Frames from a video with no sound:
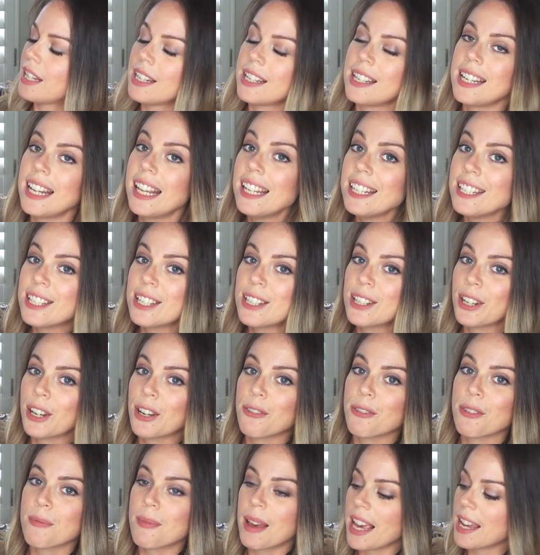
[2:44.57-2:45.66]
need to know
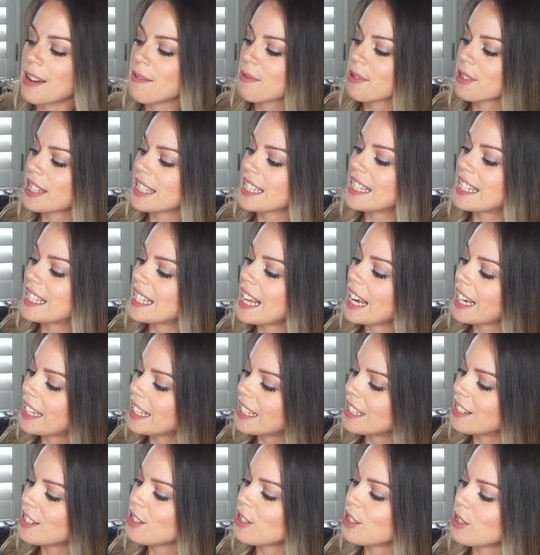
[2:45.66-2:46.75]
from April the
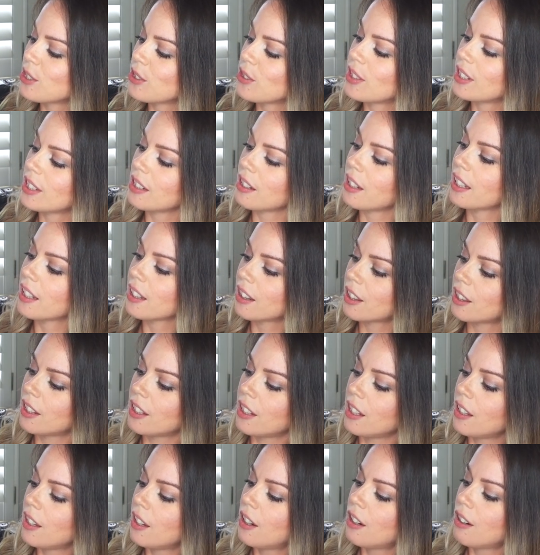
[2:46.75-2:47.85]
2nd to the
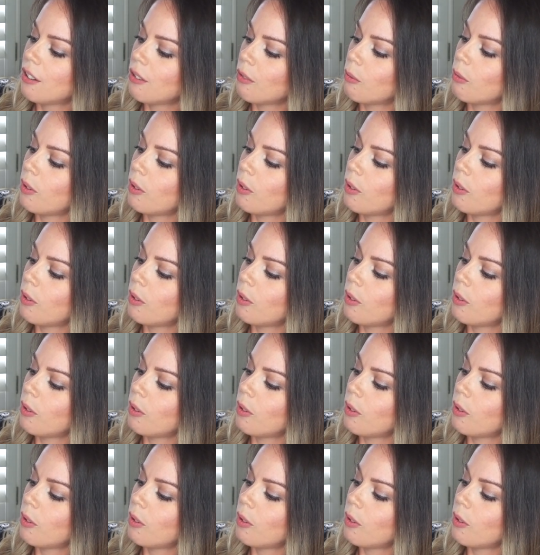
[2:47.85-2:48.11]
9th.